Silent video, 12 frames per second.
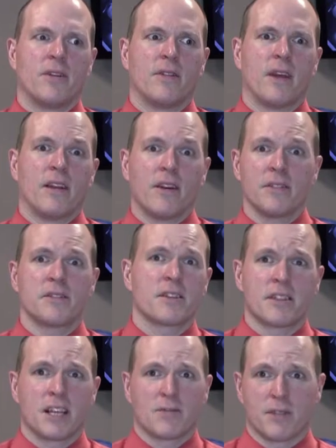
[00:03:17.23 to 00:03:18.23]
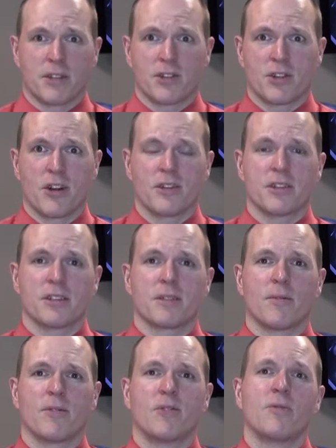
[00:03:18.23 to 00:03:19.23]
An unsuccessful discharge is
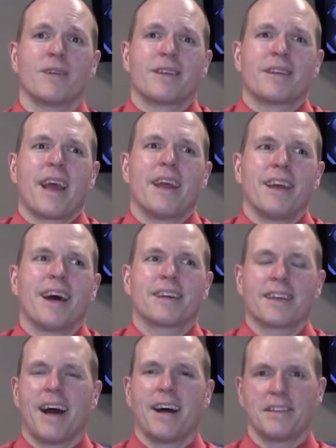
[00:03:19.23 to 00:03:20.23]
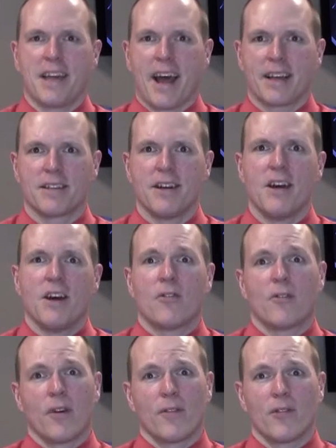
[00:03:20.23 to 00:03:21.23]
someone who we cannot contact.
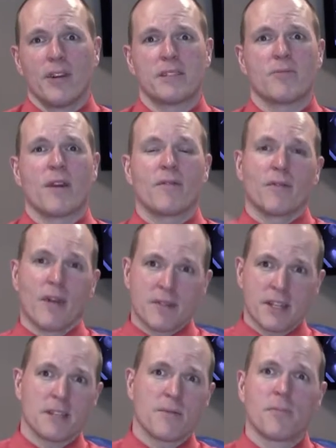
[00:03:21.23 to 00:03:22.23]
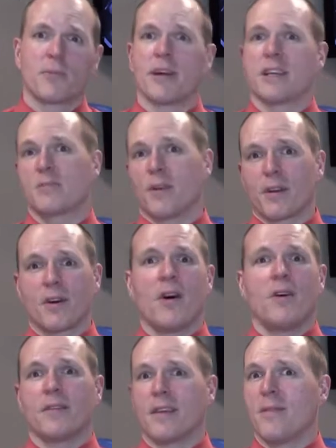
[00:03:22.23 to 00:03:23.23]
For whatever reason, we have a system in place. We
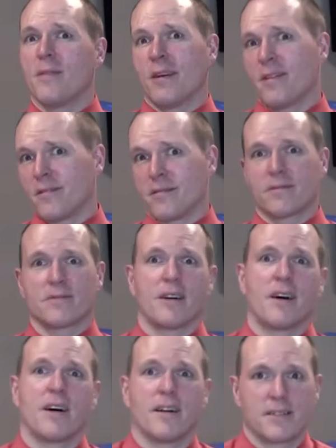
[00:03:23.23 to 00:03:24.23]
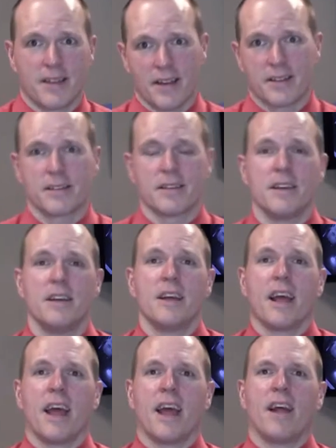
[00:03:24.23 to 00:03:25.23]
call, email, text,
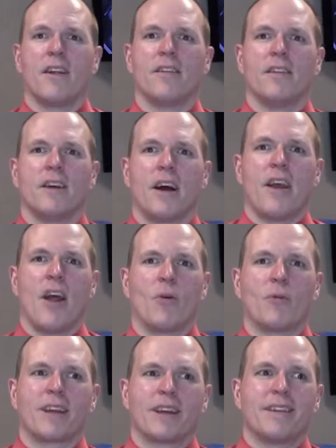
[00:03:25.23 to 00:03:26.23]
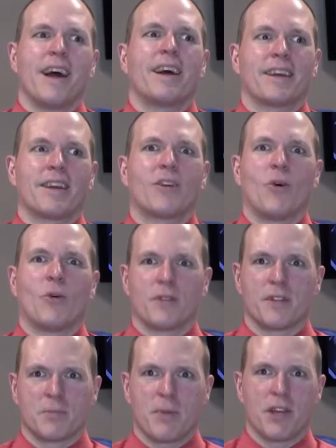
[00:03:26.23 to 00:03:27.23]
and we cannot get a hold
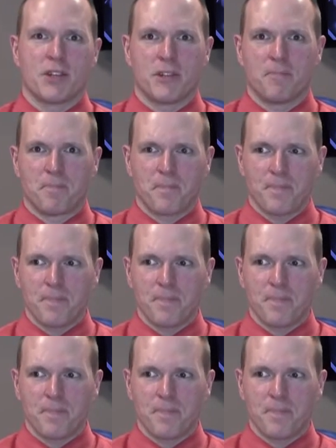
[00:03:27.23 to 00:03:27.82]
of this patient.